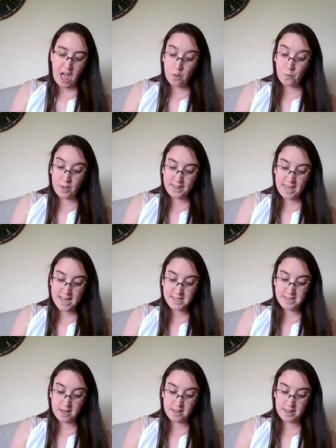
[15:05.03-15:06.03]
And when they had
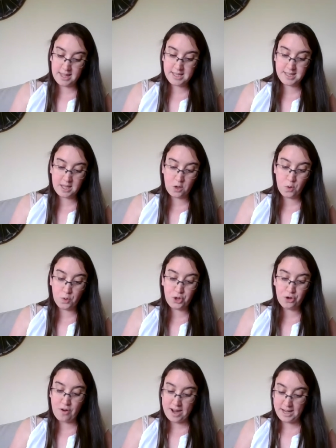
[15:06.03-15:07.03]
done this, they caught a
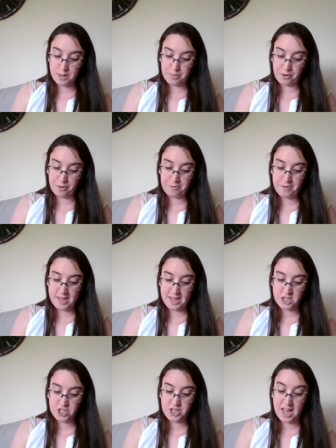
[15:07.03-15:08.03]
great number of
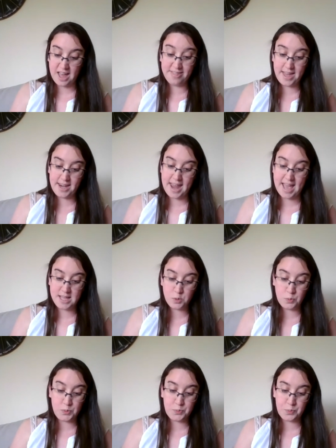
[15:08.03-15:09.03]
fish, and their net
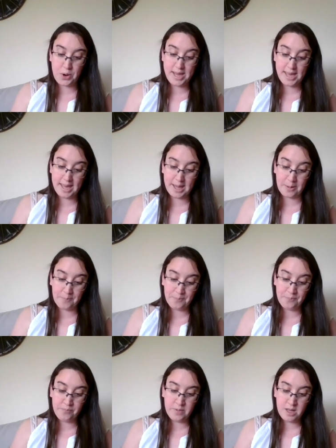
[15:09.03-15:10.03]
was breaking.
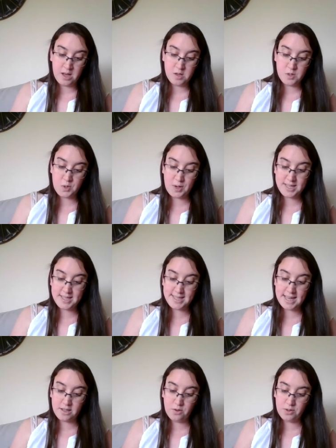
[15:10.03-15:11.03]
So they
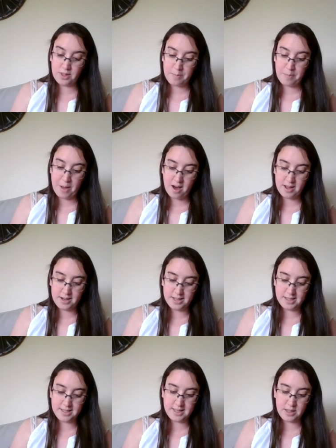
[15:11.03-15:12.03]
signaled their
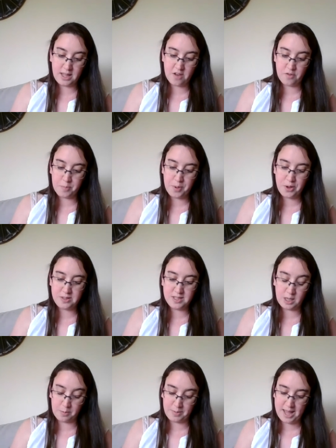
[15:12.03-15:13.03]
partners in the other boat to
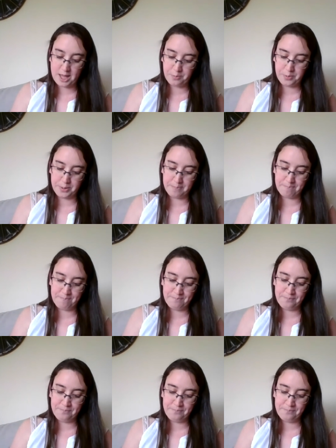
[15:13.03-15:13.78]
come and help them.